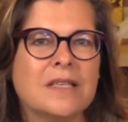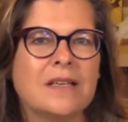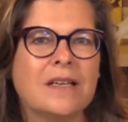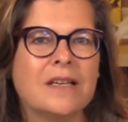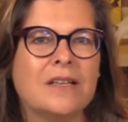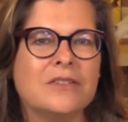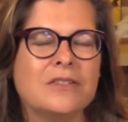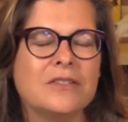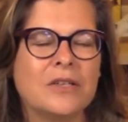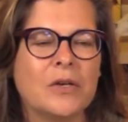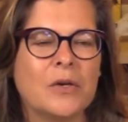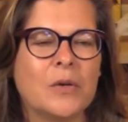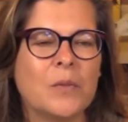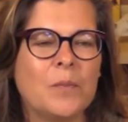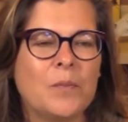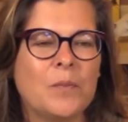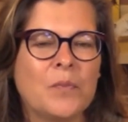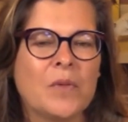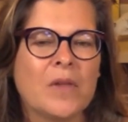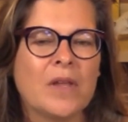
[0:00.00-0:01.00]
And
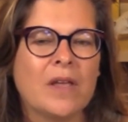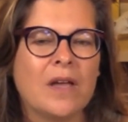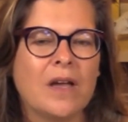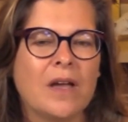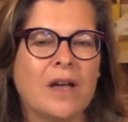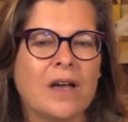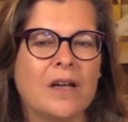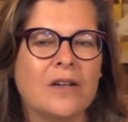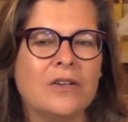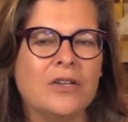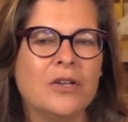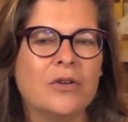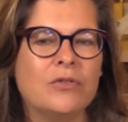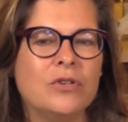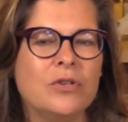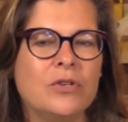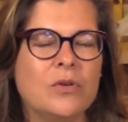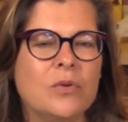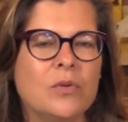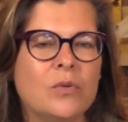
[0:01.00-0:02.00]
so, you know,
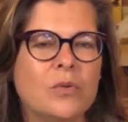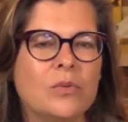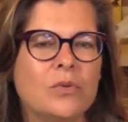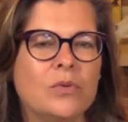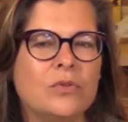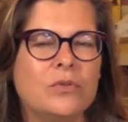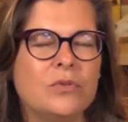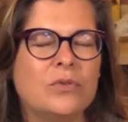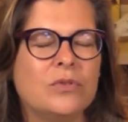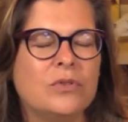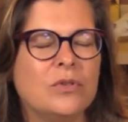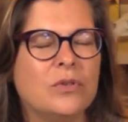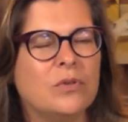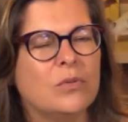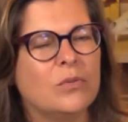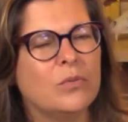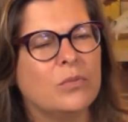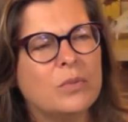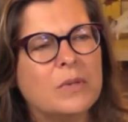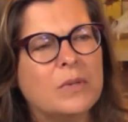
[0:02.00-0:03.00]
do
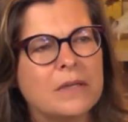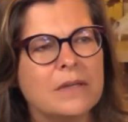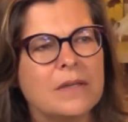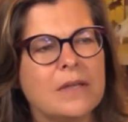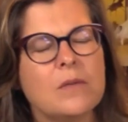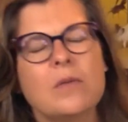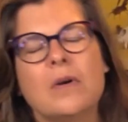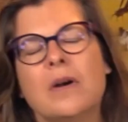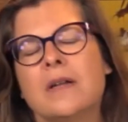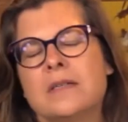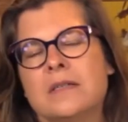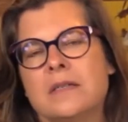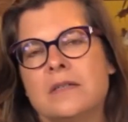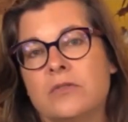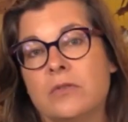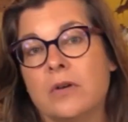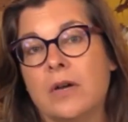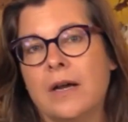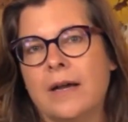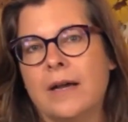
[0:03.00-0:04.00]
you really want to
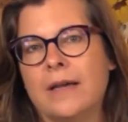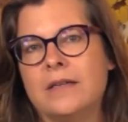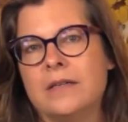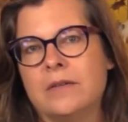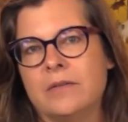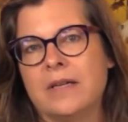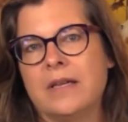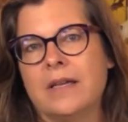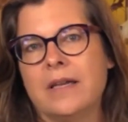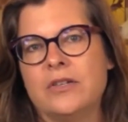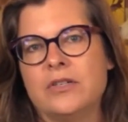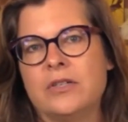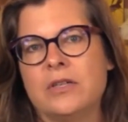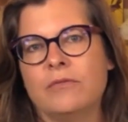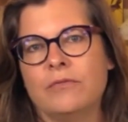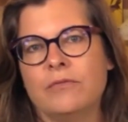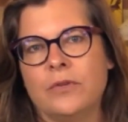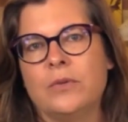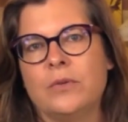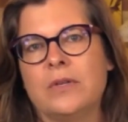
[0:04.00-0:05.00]
try to engage in a
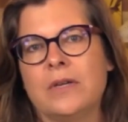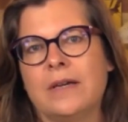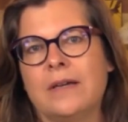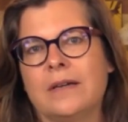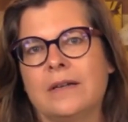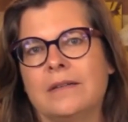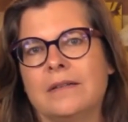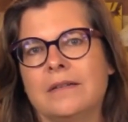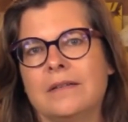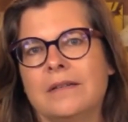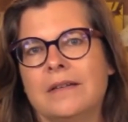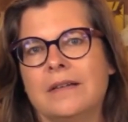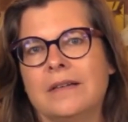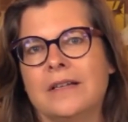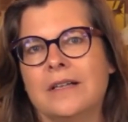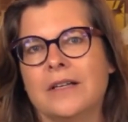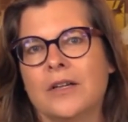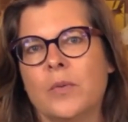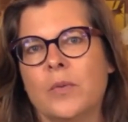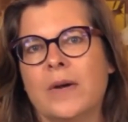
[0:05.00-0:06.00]
futile
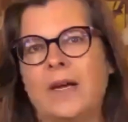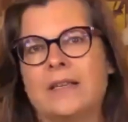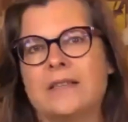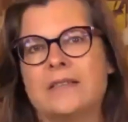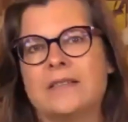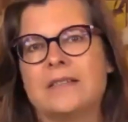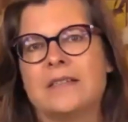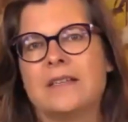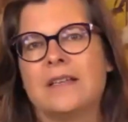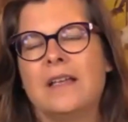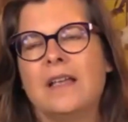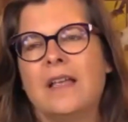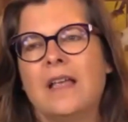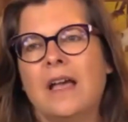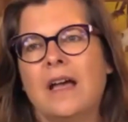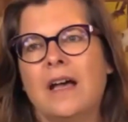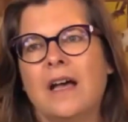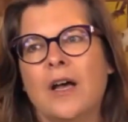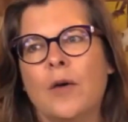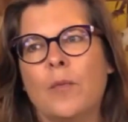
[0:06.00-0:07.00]
quest
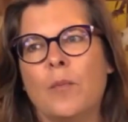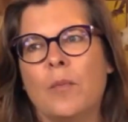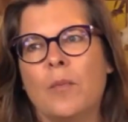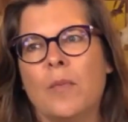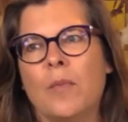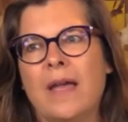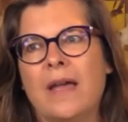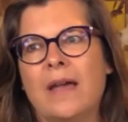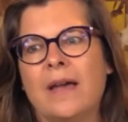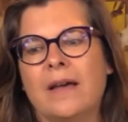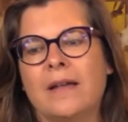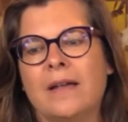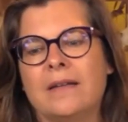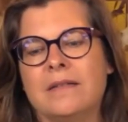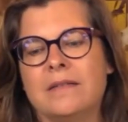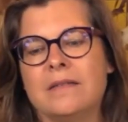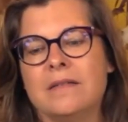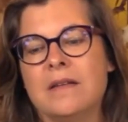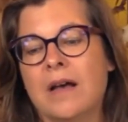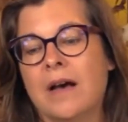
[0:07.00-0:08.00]

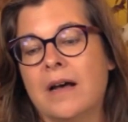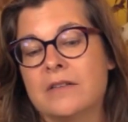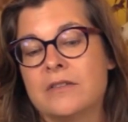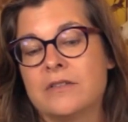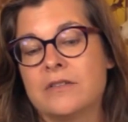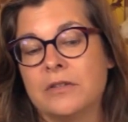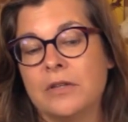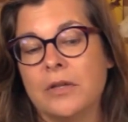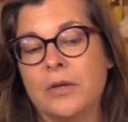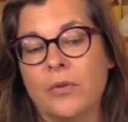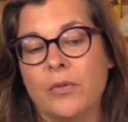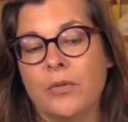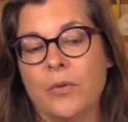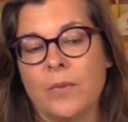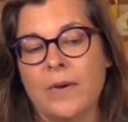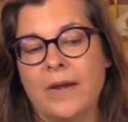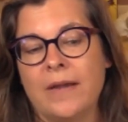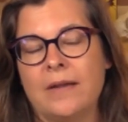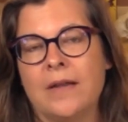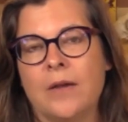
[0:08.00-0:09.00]
and not slow the
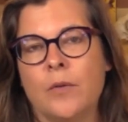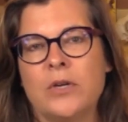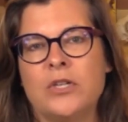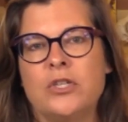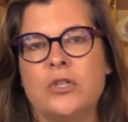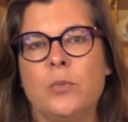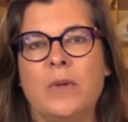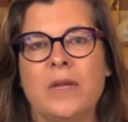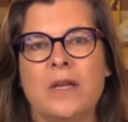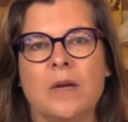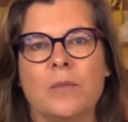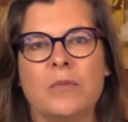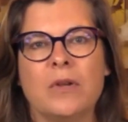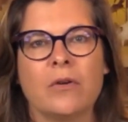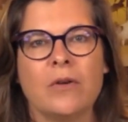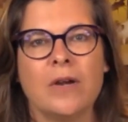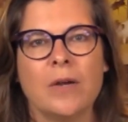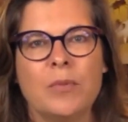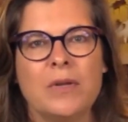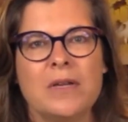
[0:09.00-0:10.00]
rate at which you become
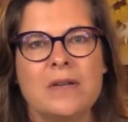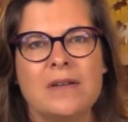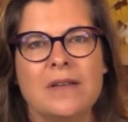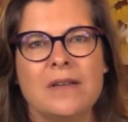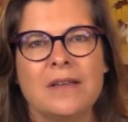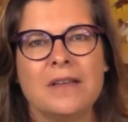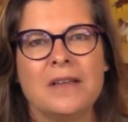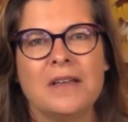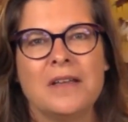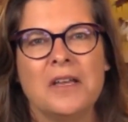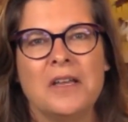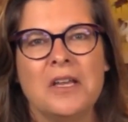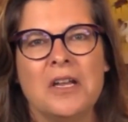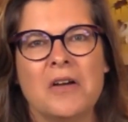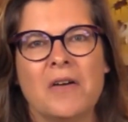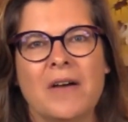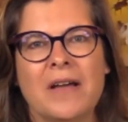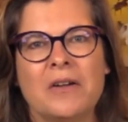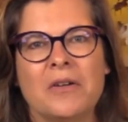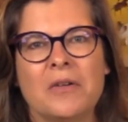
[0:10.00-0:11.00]
decrepit? You
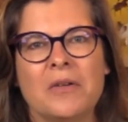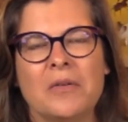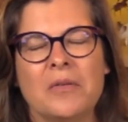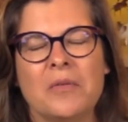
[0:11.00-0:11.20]
know,